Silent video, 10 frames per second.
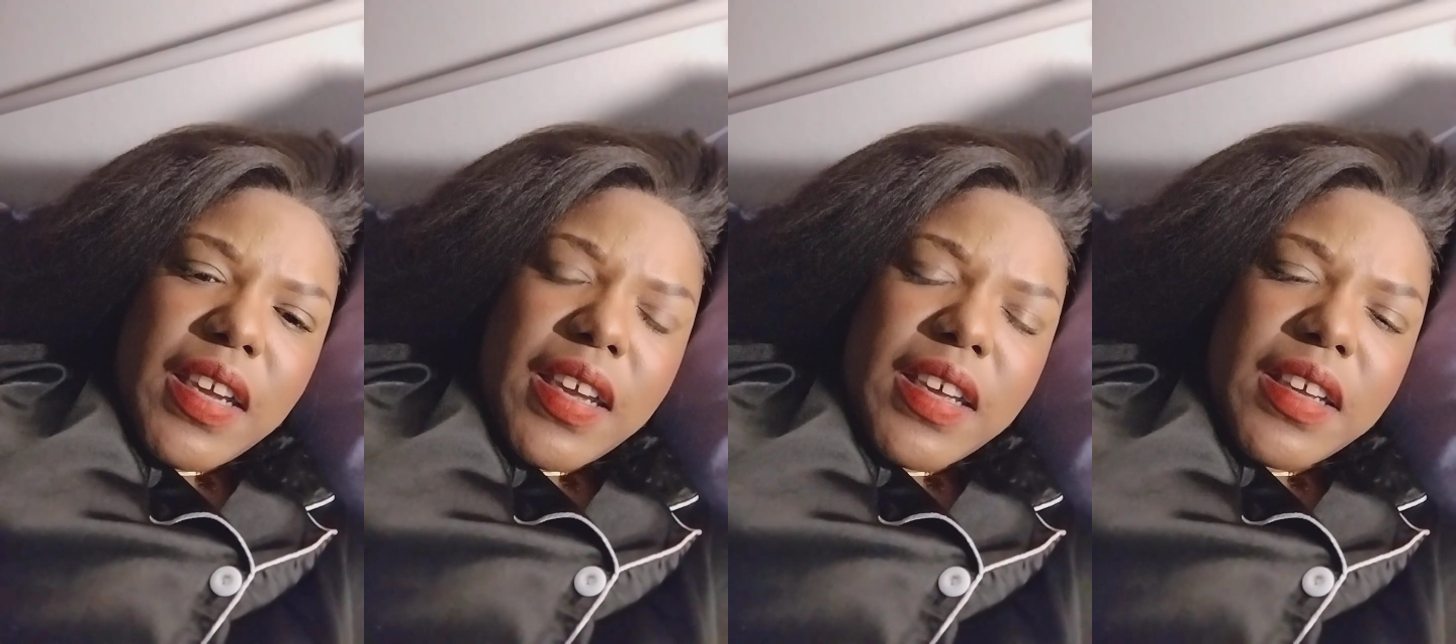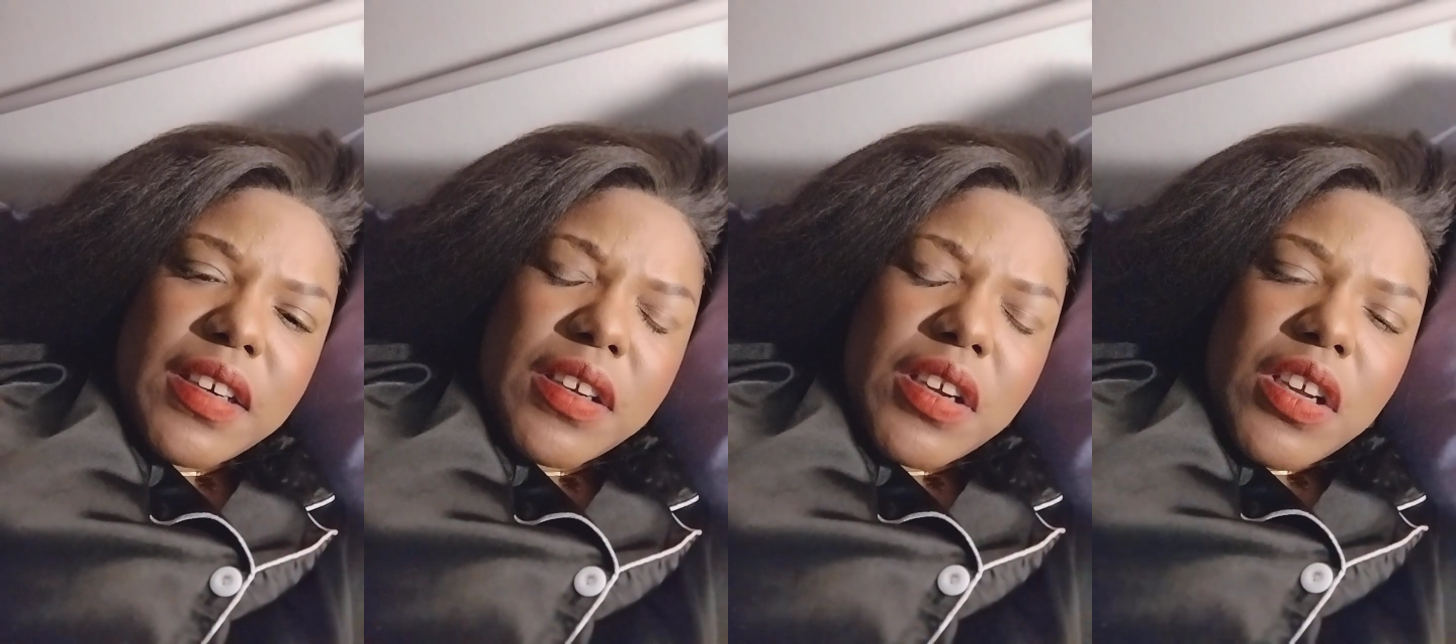
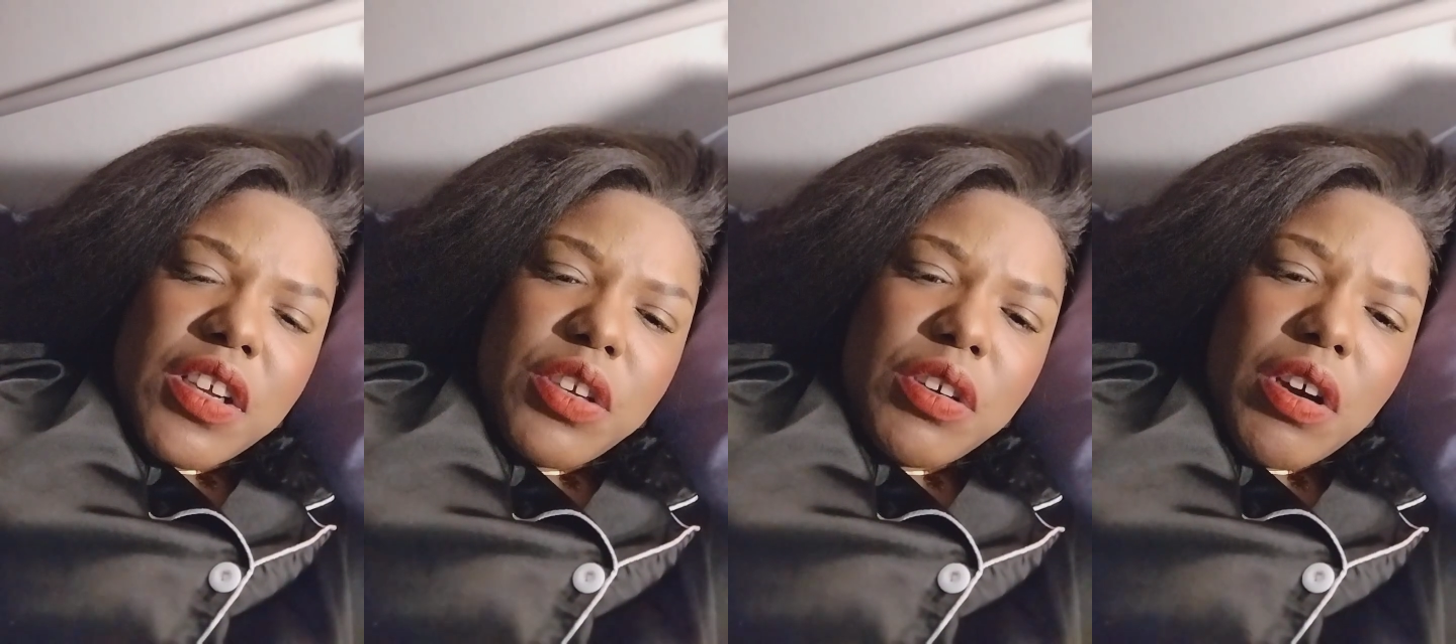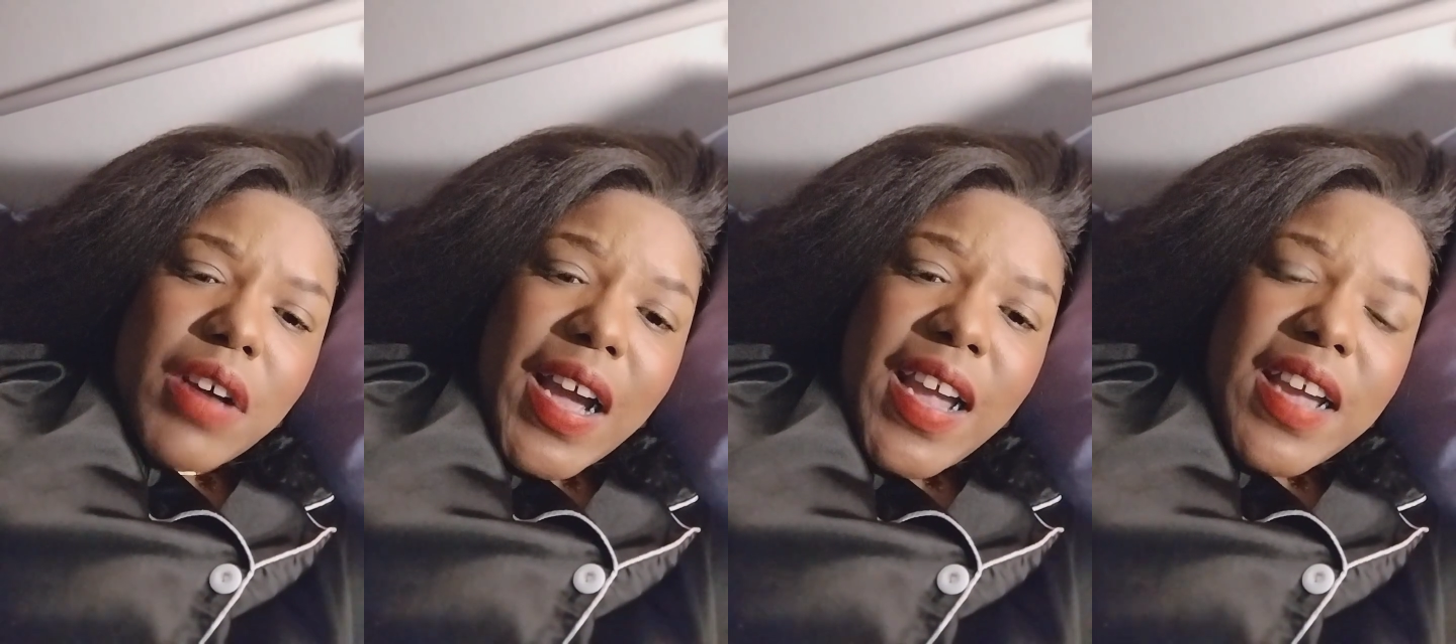And
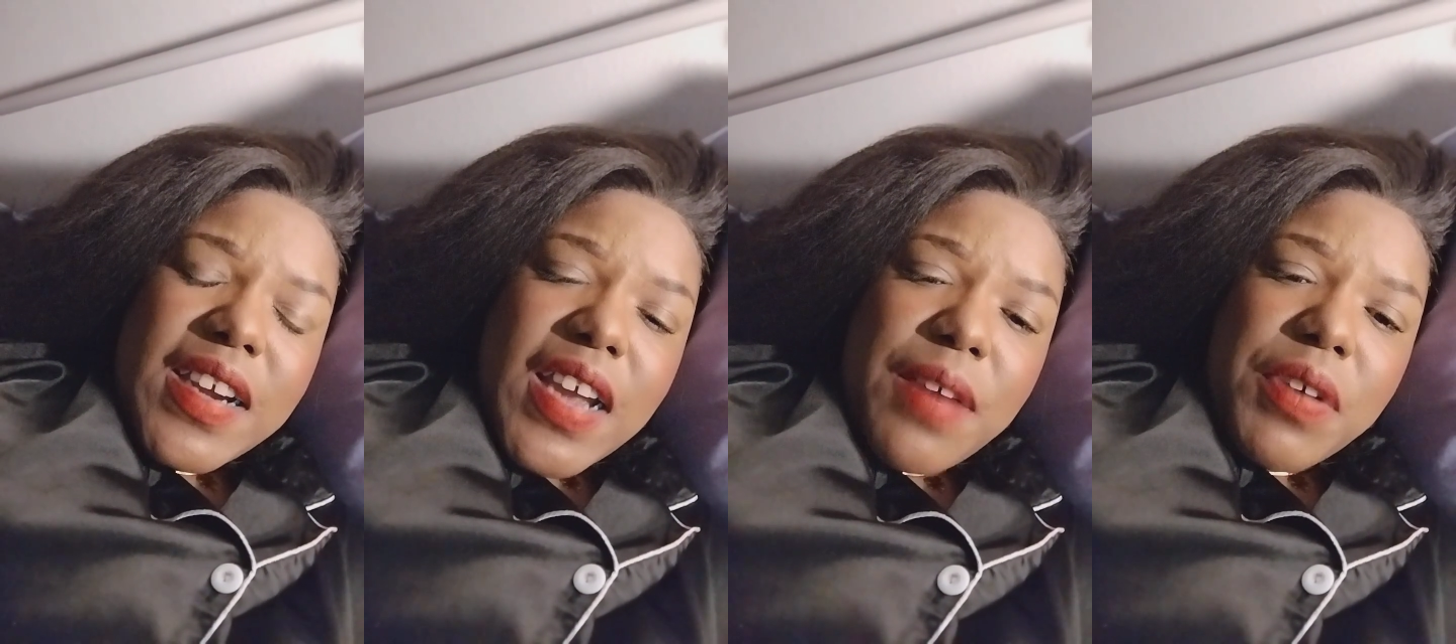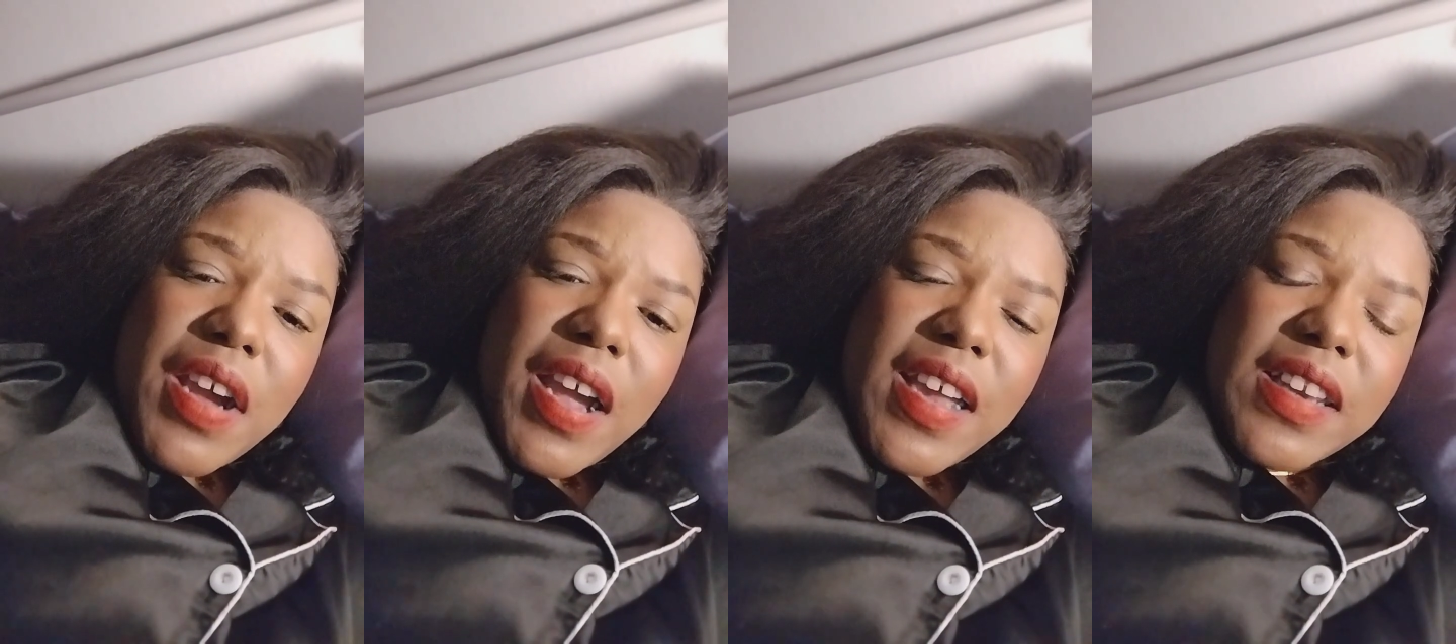I had never
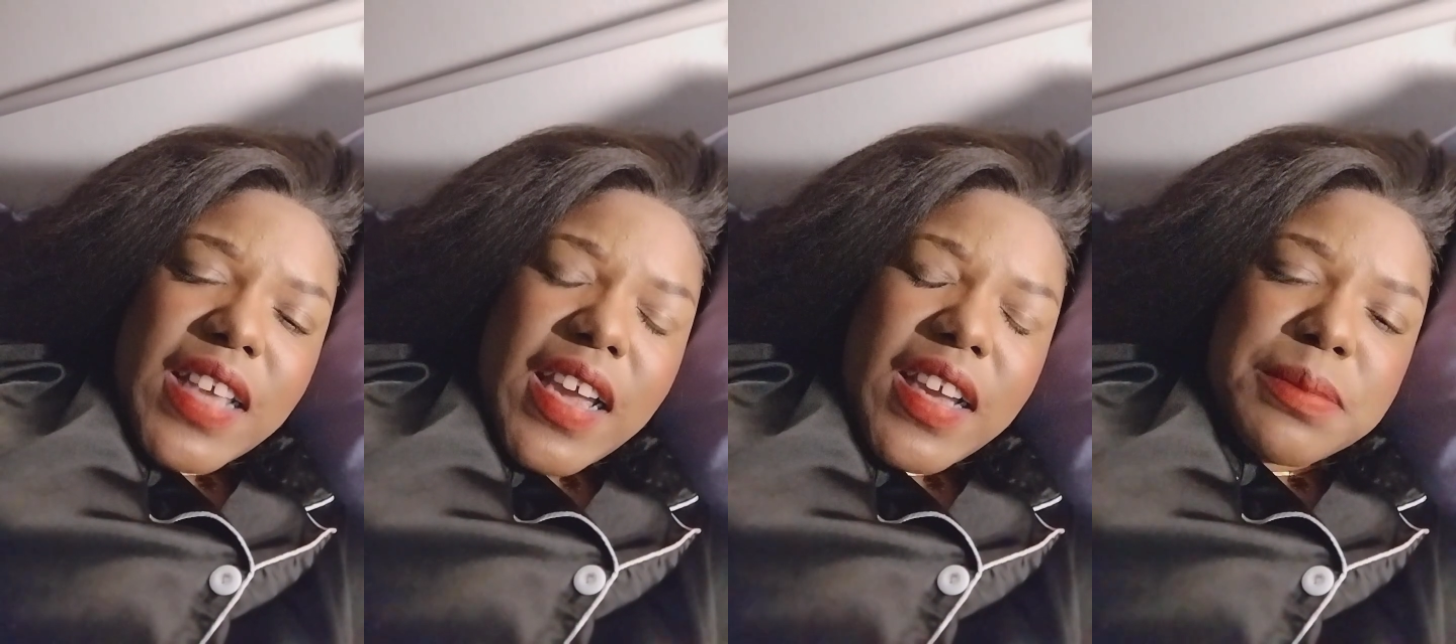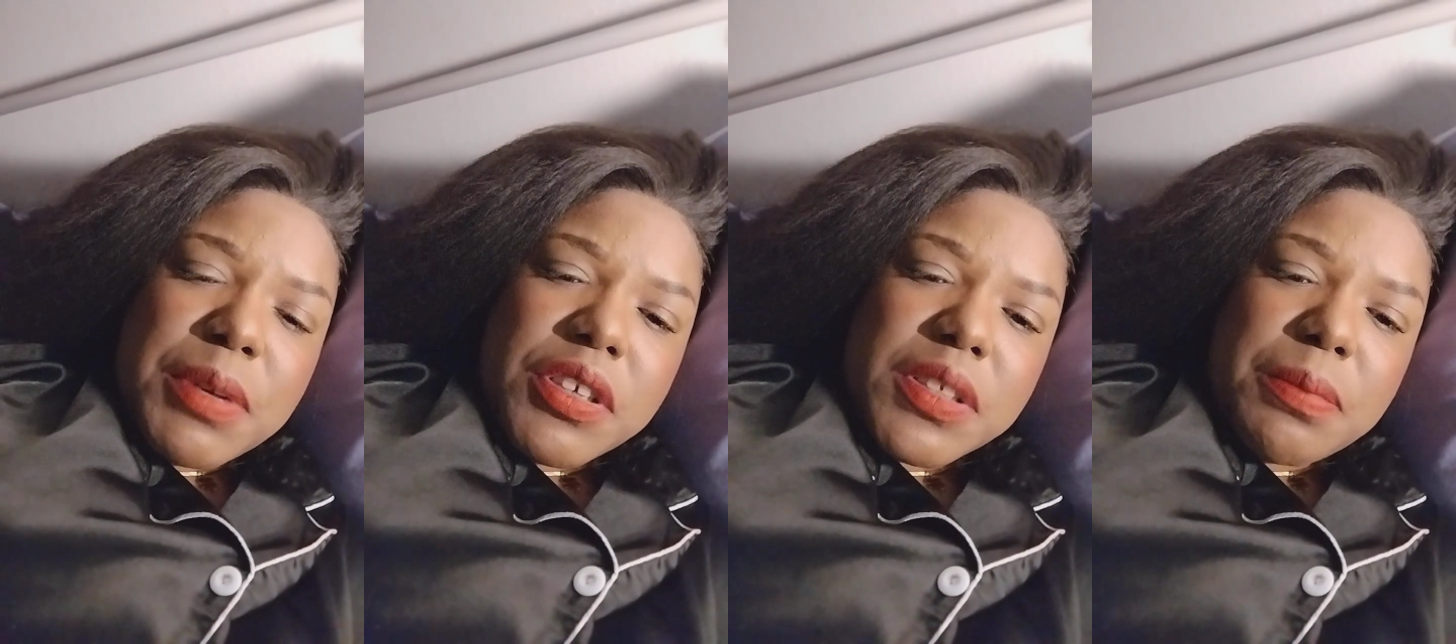had that
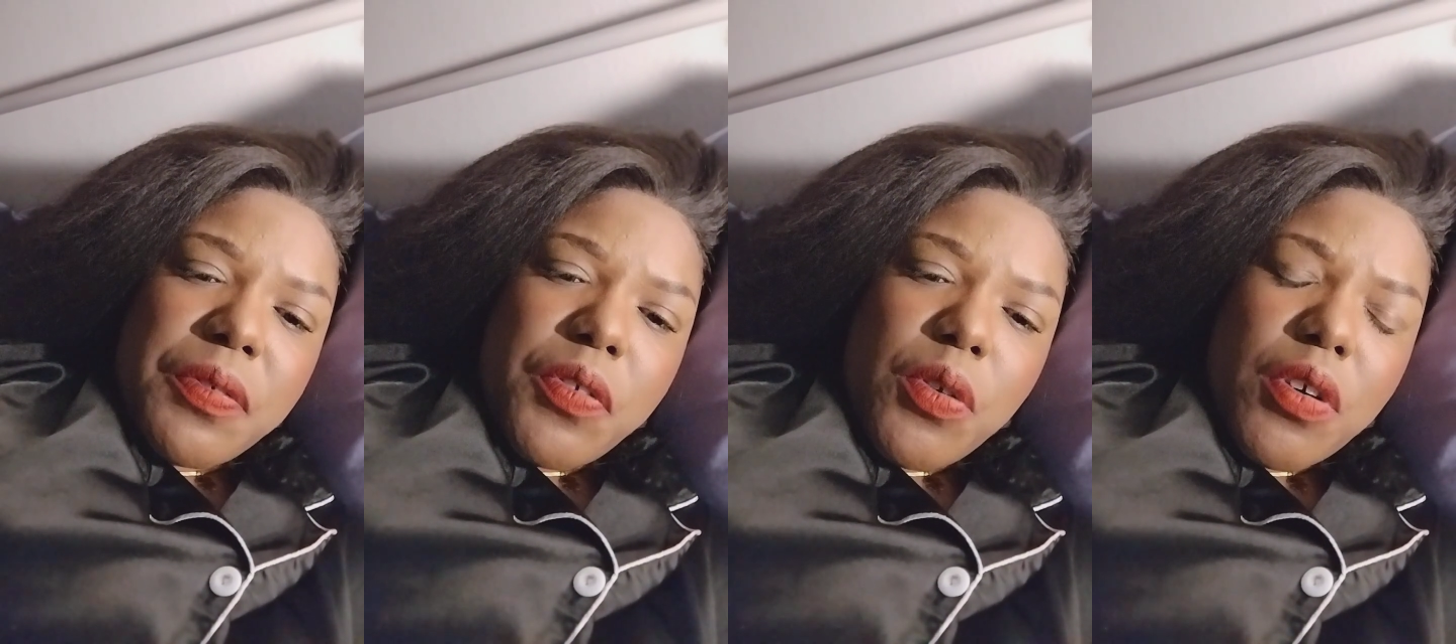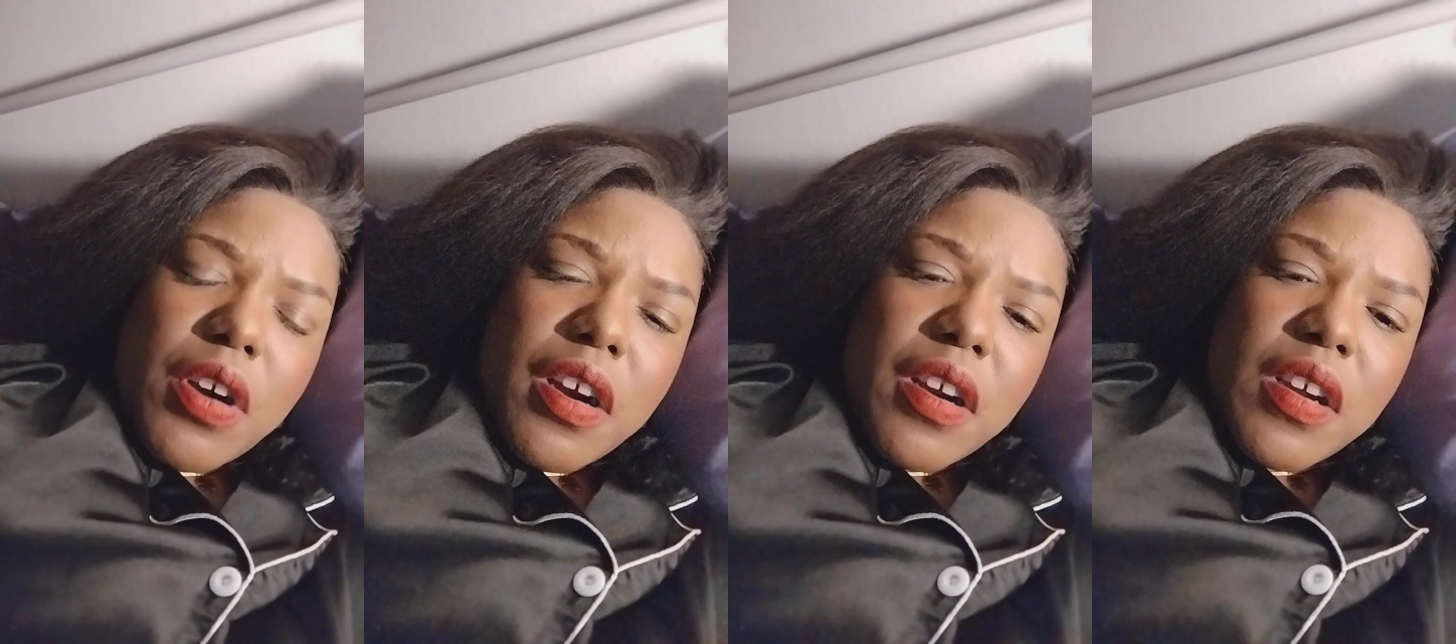experience
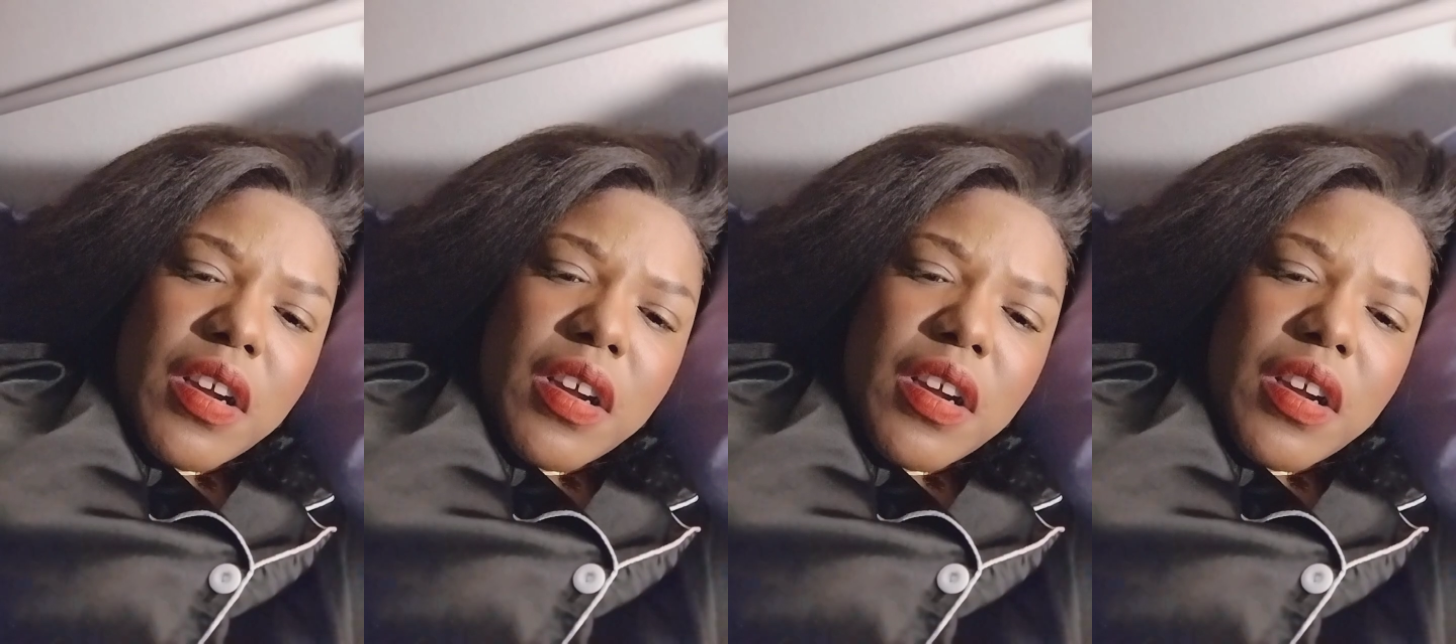before.